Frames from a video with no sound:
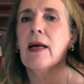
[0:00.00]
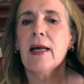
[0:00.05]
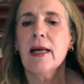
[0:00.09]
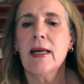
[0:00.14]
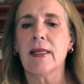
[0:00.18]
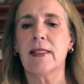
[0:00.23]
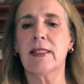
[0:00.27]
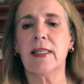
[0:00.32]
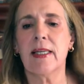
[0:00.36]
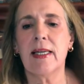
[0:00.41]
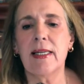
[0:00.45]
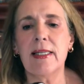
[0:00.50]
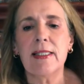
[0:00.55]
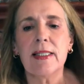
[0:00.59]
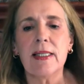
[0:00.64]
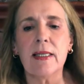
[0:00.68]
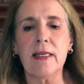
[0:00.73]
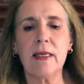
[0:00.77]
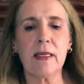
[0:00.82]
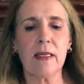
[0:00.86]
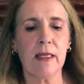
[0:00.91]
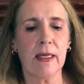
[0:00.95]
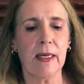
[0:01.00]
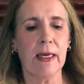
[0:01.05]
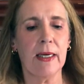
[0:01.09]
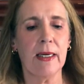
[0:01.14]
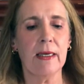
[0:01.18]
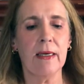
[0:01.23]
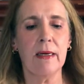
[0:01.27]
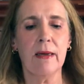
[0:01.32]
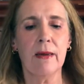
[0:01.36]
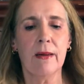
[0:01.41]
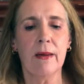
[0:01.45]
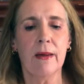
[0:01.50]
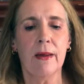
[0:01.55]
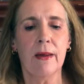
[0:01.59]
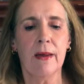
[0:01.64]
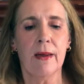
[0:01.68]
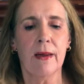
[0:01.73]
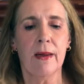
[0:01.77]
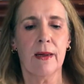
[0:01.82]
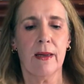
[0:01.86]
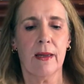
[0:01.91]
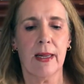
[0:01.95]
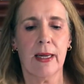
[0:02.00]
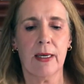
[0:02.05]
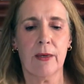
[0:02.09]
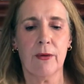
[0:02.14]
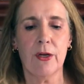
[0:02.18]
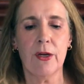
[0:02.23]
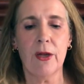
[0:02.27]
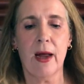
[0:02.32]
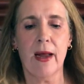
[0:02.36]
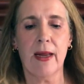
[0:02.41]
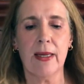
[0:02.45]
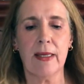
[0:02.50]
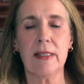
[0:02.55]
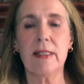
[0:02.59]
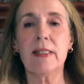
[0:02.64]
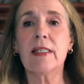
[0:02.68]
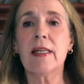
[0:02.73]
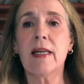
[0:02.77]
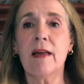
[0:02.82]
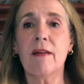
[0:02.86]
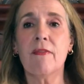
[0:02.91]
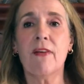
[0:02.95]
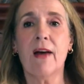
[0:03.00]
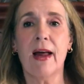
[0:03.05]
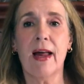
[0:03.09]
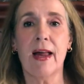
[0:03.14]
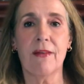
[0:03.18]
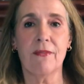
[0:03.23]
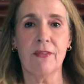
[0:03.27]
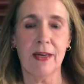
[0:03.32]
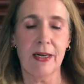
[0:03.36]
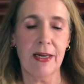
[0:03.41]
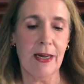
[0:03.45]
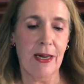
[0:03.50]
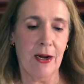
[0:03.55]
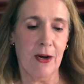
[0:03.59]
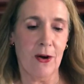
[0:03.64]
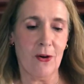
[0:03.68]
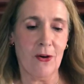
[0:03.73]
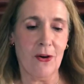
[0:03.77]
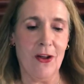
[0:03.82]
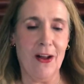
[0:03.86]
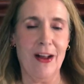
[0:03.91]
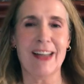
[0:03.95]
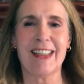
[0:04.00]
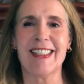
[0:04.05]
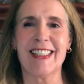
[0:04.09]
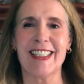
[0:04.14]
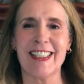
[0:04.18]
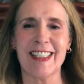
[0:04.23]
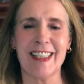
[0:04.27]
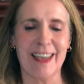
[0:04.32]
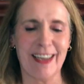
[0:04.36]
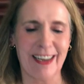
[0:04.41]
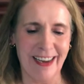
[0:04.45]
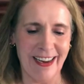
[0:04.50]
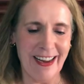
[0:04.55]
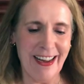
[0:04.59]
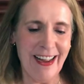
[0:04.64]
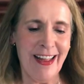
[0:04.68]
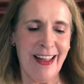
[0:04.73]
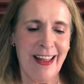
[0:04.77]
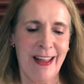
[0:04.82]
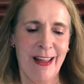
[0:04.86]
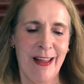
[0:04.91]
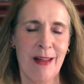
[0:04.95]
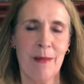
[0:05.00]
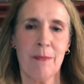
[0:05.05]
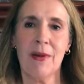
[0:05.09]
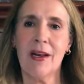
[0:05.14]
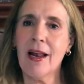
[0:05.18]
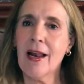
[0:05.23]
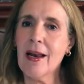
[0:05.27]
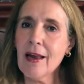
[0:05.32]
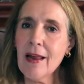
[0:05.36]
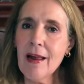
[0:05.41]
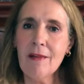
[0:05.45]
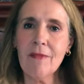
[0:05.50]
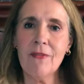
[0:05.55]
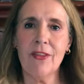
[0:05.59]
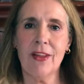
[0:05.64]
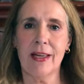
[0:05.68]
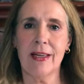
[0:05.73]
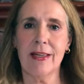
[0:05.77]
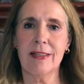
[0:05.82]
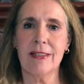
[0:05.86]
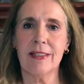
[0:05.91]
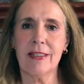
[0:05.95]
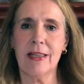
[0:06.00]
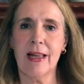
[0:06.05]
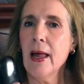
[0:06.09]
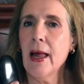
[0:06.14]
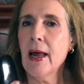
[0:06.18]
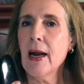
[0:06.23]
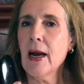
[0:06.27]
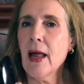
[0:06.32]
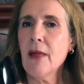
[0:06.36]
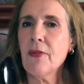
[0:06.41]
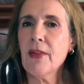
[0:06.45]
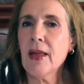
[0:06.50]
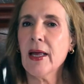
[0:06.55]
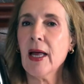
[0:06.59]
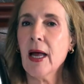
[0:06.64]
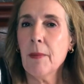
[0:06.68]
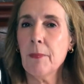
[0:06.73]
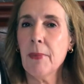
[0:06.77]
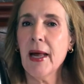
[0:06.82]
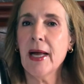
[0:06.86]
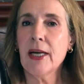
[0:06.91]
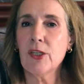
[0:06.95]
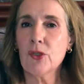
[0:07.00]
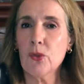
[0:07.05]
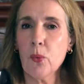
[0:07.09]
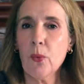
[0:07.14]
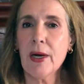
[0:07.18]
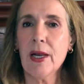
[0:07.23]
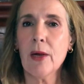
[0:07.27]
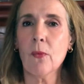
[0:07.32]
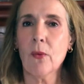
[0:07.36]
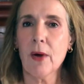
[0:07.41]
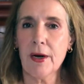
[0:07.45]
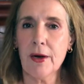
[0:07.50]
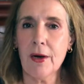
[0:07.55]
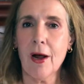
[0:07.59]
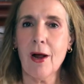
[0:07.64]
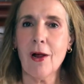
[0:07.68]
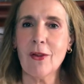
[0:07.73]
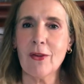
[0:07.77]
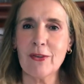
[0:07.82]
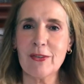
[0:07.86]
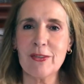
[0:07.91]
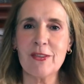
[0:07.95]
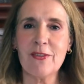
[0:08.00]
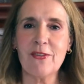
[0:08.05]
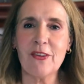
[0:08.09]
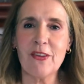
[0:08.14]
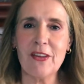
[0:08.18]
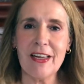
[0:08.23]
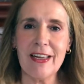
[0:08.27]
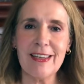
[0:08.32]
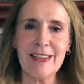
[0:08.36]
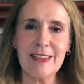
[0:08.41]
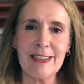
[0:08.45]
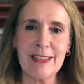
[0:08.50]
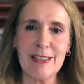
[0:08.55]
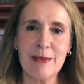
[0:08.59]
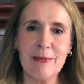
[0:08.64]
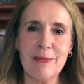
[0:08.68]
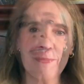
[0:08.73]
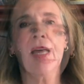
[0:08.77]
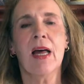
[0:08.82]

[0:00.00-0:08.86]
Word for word: It's easy to clean. Like, I can see if I have any hair loss. But I love these, and I think I paid $21 for this.